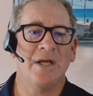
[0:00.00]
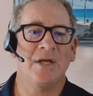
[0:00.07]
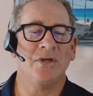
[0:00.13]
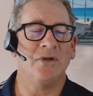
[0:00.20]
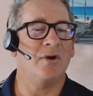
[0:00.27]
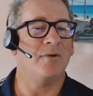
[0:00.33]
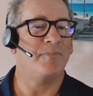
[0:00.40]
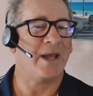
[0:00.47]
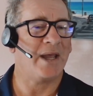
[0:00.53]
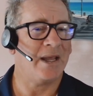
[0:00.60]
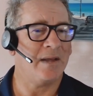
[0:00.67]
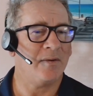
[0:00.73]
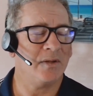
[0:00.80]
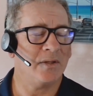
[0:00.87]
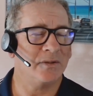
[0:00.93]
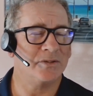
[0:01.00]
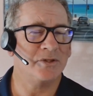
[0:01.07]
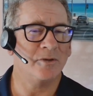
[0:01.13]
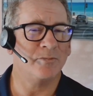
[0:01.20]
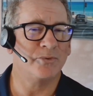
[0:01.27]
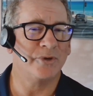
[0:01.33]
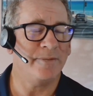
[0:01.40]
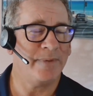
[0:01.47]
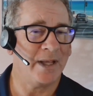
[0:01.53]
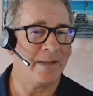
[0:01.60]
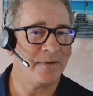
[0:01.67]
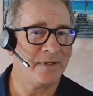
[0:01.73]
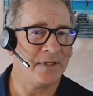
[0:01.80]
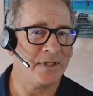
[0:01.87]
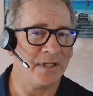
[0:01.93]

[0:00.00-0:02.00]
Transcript: You don't pay, there's no prepayment.